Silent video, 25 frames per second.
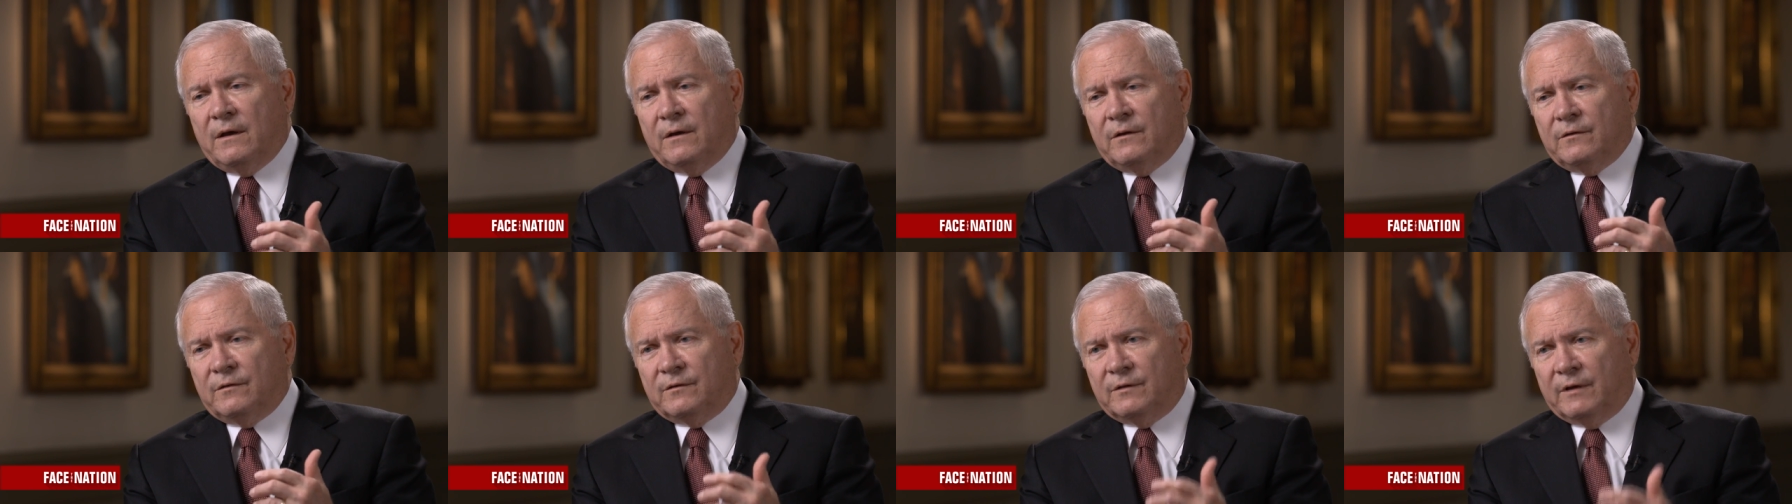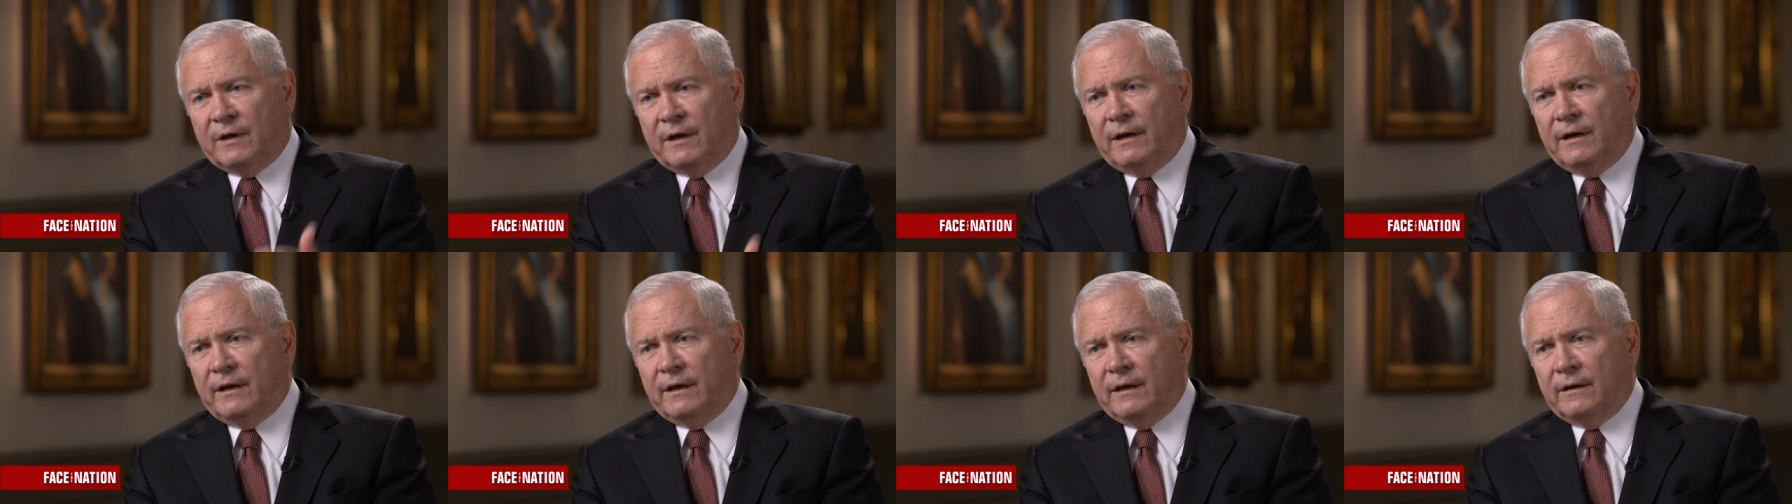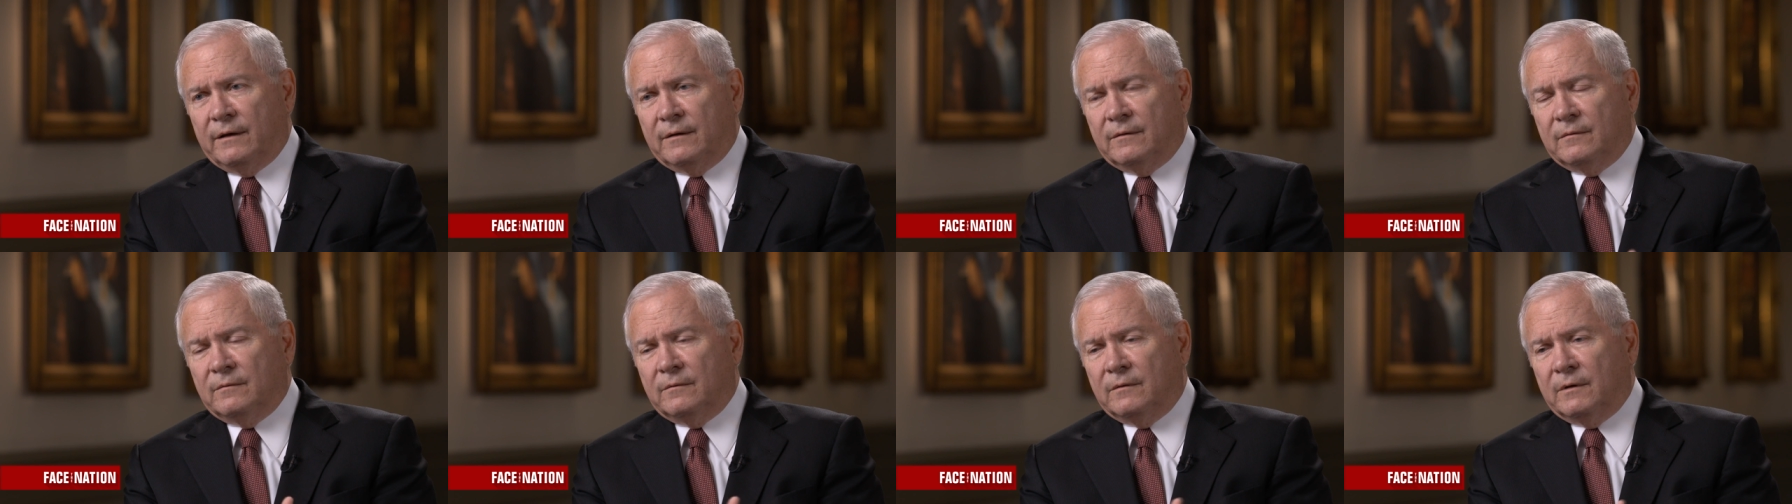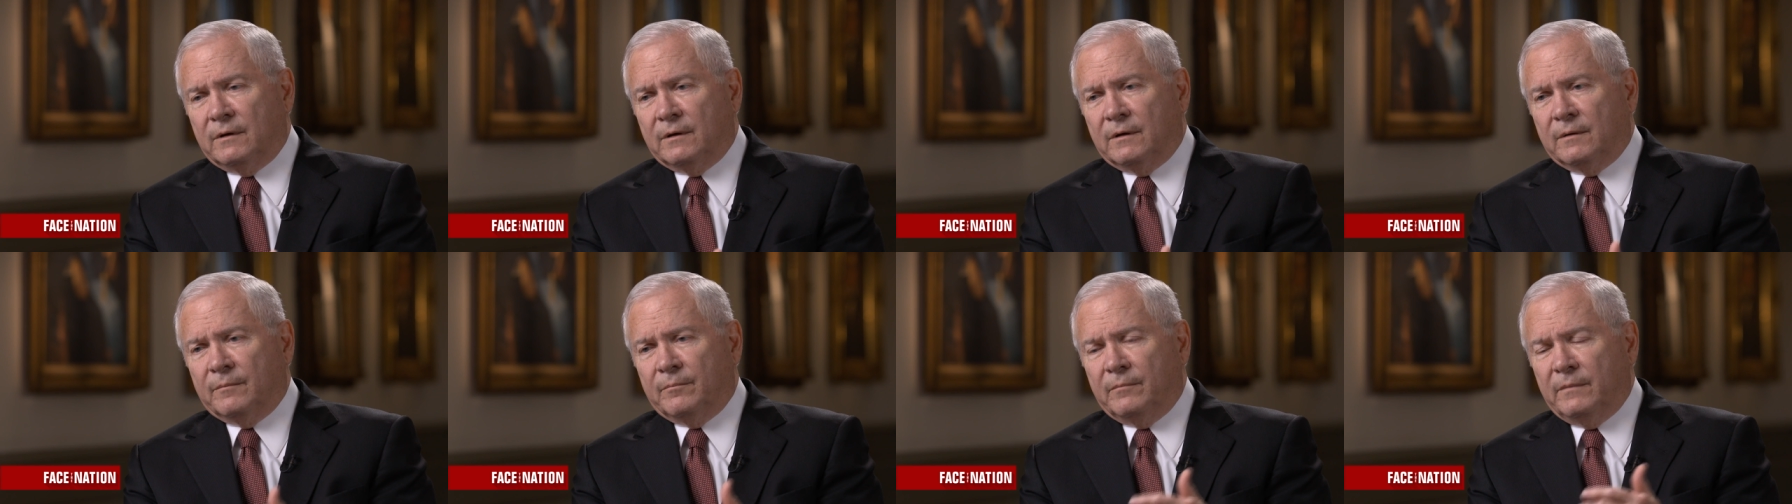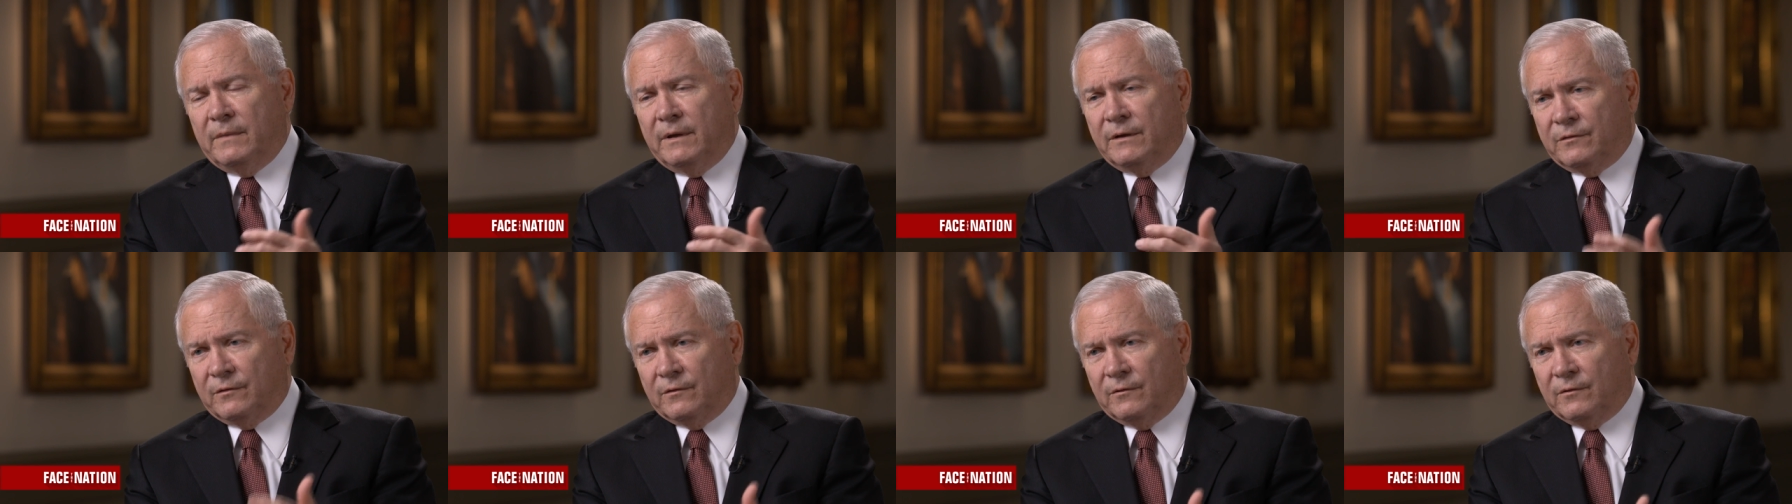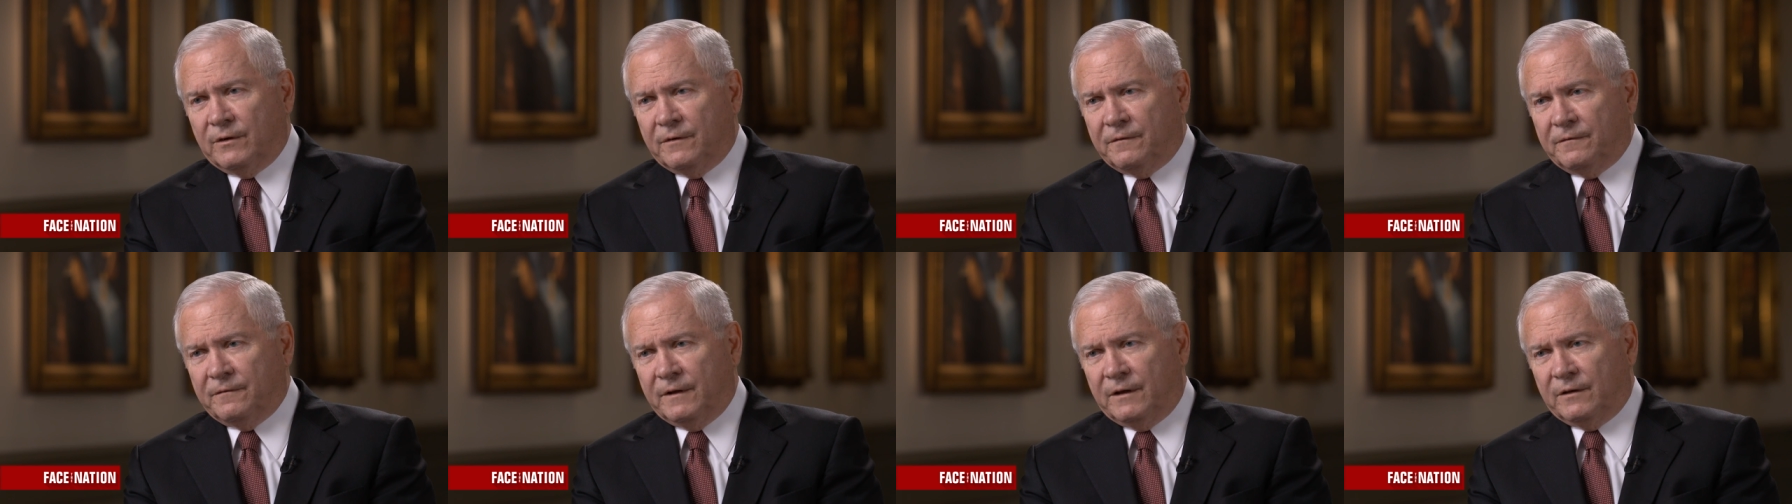sending the missile
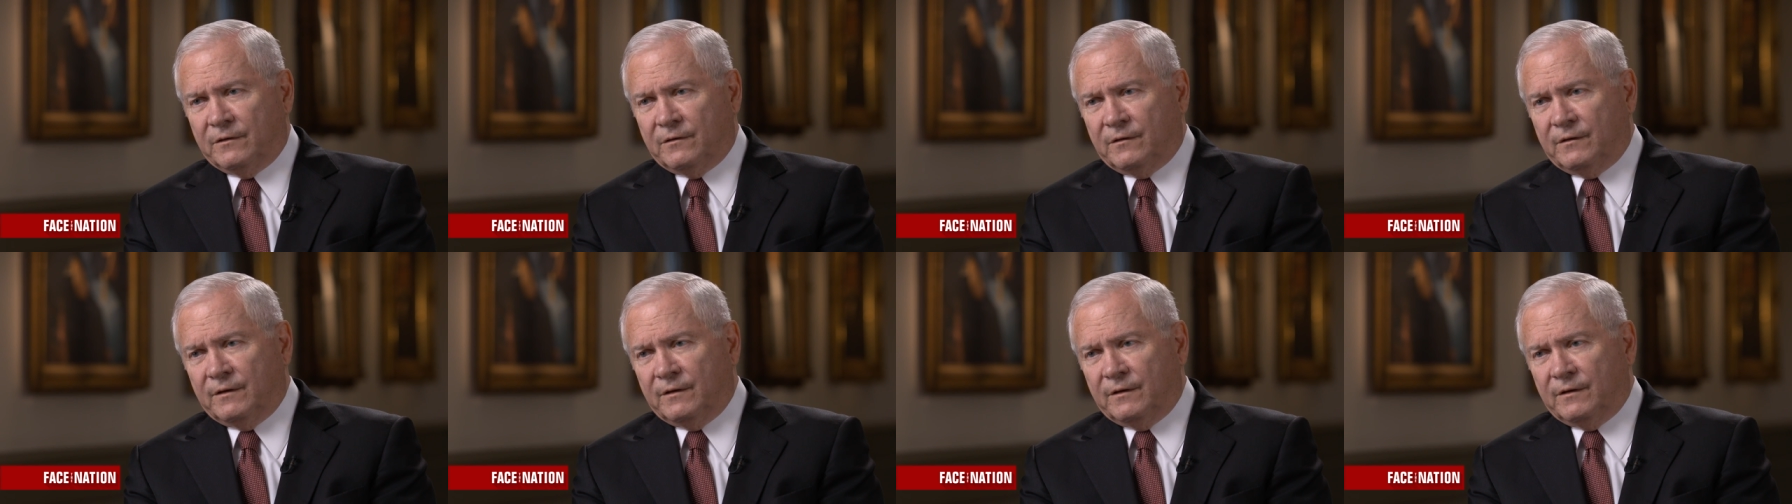defense